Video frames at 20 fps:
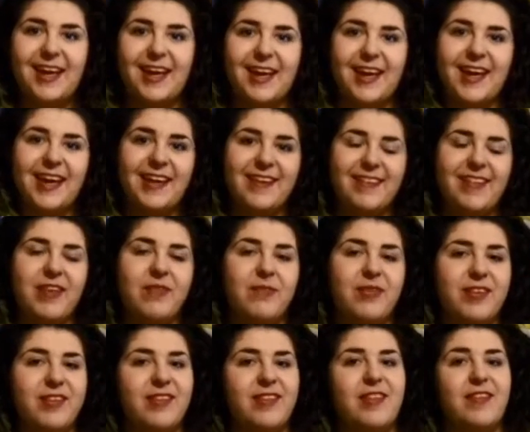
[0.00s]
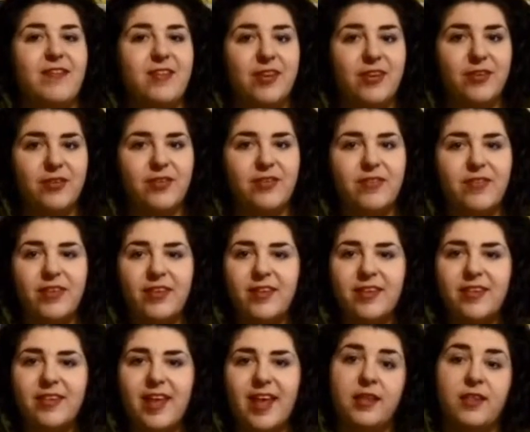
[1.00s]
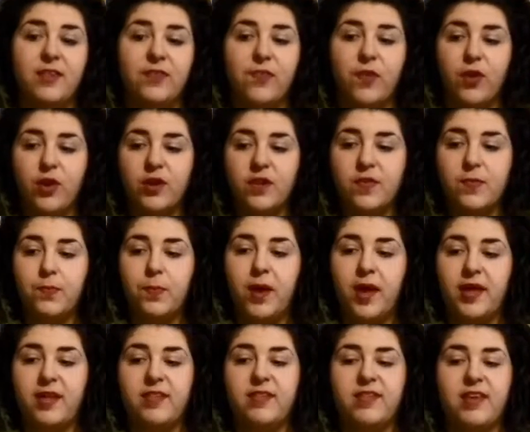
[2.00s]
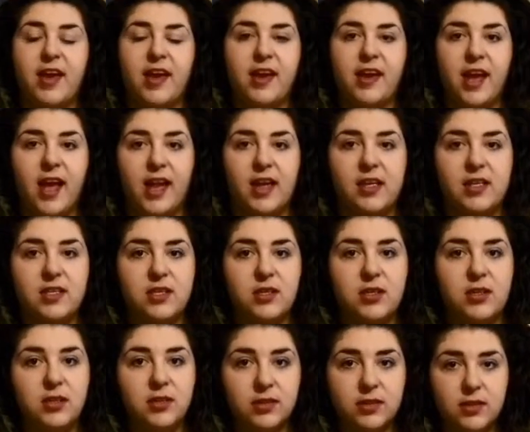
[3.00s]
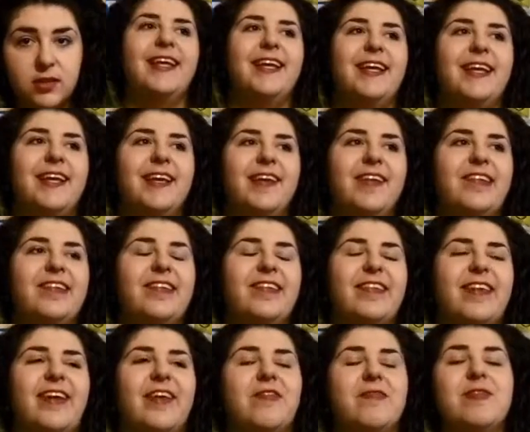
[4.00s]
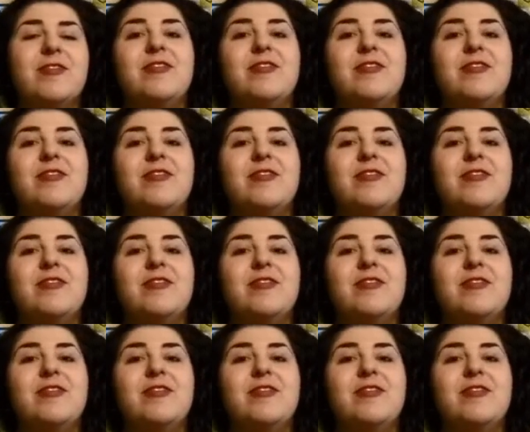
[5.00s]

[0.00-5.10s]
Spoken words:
His name is Steven Universe. He's voiced by Jack Callison. He's a